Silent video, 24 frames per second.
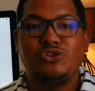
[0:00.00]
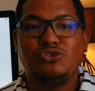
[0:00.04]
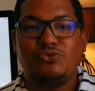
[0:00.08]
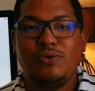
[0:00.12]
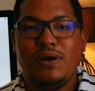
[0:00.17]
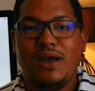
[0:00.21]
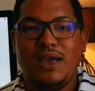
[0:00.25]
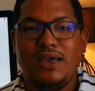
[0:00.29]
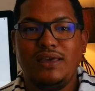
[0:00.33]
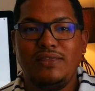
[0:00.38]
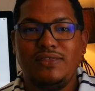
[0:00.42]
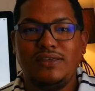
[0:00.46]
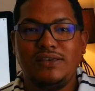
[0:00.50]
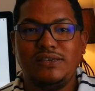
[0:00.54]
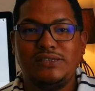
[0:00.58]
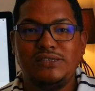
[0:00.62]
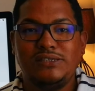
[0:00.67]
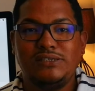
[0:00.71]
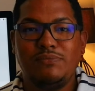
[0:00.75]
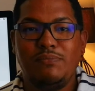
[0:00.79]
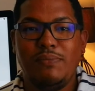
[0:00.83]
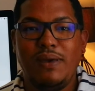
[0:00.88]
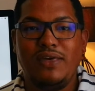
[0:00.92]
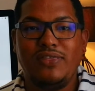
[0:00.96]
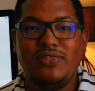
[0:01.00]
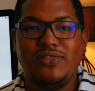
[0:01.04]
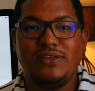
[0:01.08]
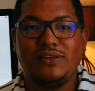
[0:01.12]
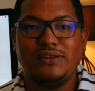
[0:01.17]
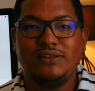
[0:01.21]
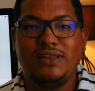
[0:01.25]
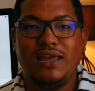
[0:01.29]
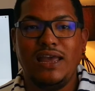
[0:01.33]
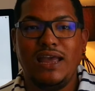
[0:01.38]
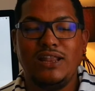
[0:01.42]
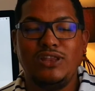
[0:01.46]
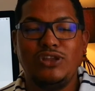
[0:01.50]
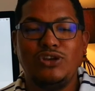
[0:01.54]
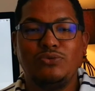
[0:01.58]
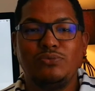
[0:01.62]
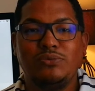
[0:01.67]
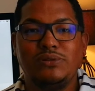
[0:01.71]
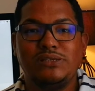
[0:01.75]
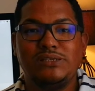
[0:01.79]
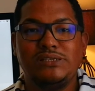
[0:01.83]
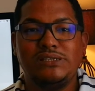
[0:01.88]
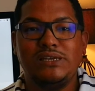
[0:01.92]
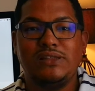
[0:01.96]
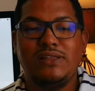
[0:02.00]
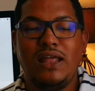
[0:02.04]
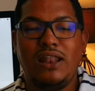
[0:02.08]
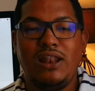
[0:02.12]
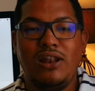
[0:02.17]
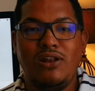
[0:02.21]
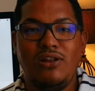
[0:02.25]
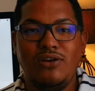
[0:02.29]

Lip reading: Try this method and you will see that